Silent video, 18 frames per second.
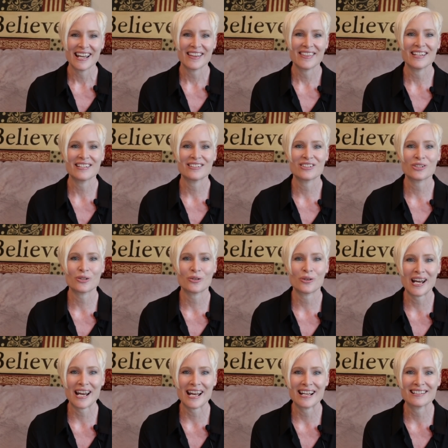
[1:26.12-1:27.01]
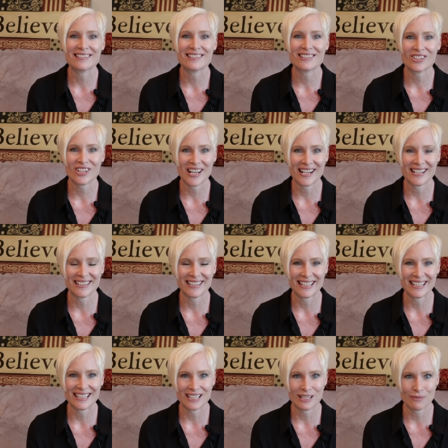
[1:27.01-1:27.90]
this trans
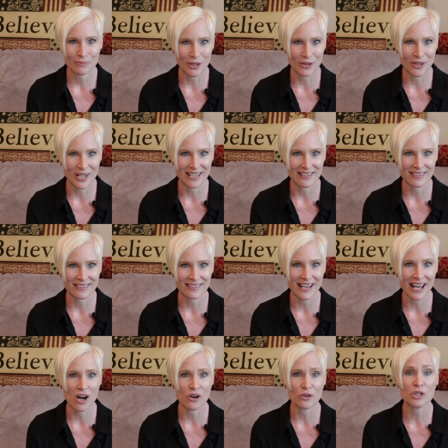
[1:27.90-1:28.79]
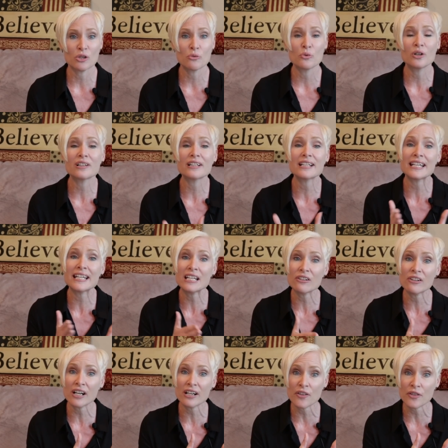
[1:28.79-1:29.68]
channeling experience. Now, you will
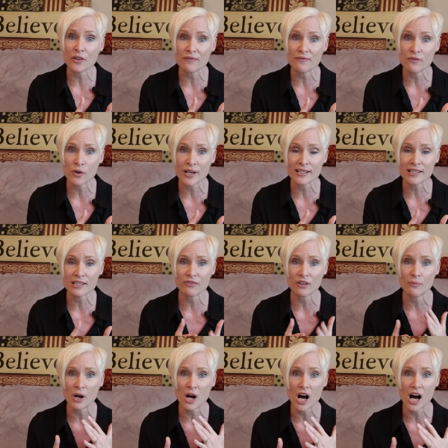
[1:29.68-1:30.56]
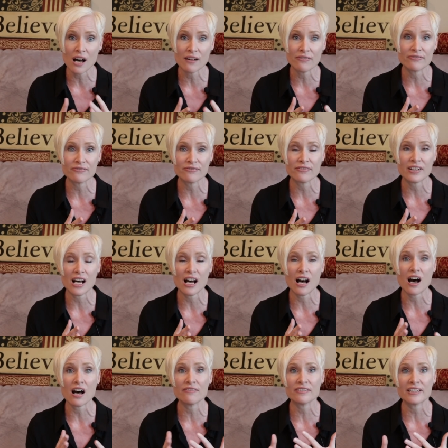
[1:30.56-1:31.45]
hear another voice from off,
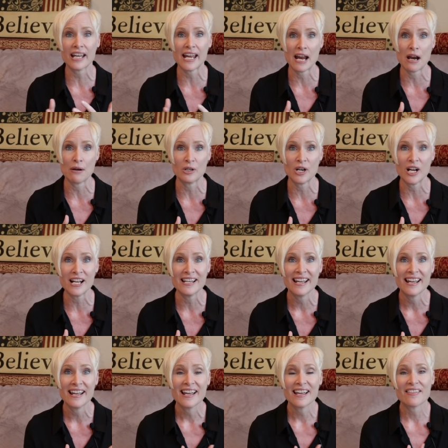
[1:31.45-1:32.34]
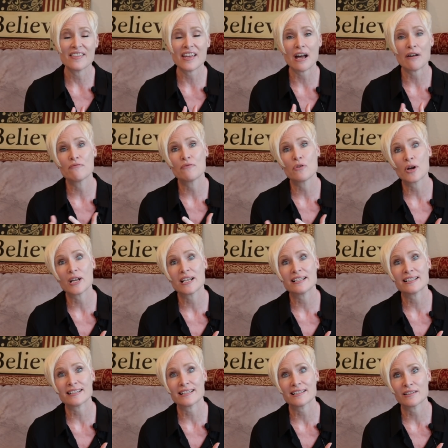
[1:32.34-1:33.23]
off camera. That
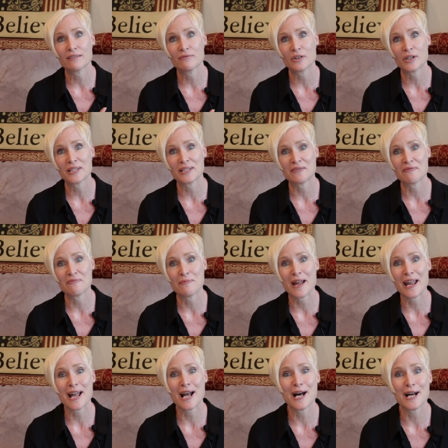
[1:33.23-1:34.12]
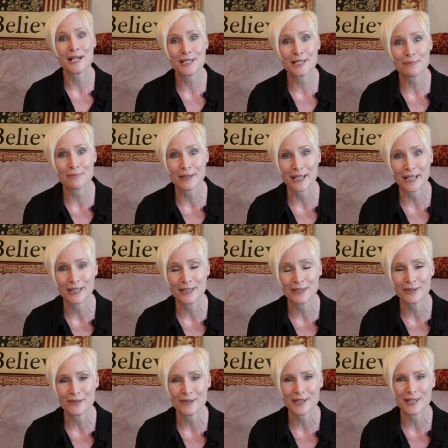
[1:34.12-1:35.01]
voice is the voice of my
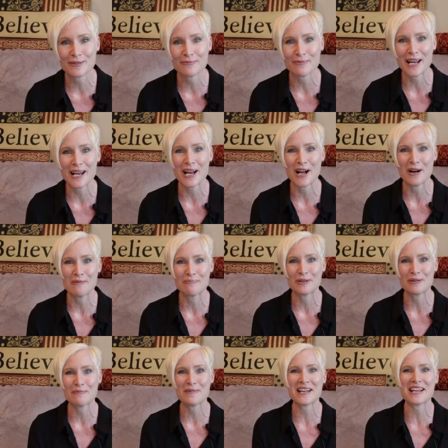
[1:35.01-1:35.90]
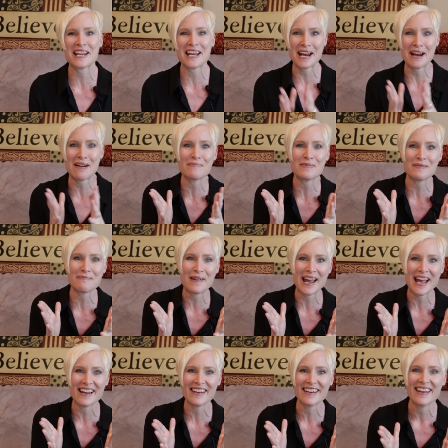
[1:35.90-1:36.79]
husband, who is my helper, my
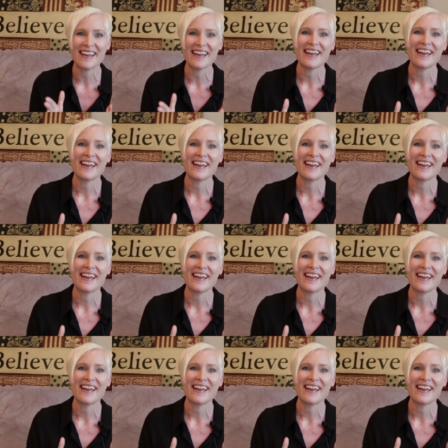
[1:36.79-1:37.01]
cameraman,